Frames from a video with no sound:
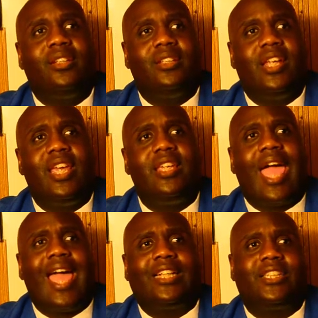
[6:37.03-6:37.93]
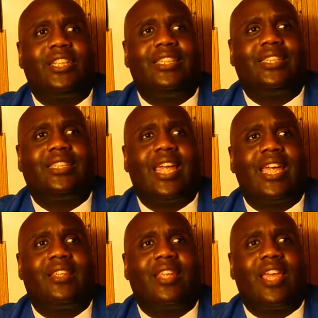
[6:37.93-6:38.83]
he actually
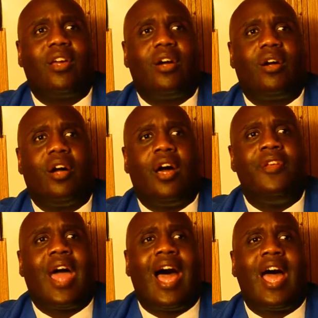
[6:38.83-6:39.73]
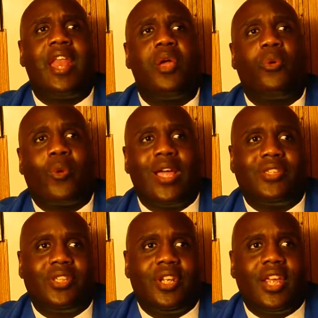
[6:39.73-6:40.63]
said that a
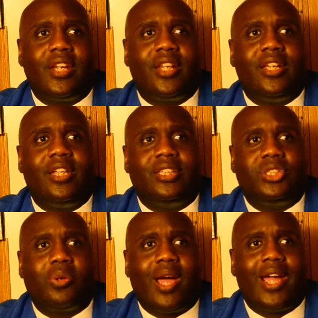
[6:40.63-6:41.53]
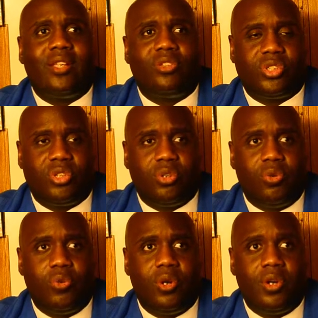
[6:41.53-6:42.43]
non-resident is trying to
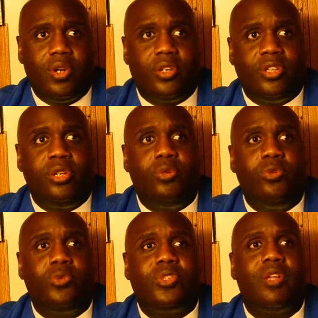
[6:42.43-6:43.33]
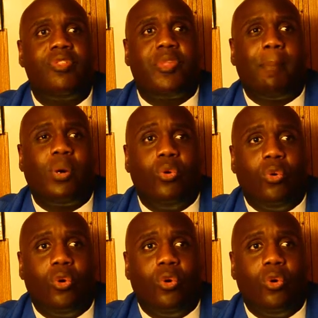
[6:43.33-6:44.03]
use the pool.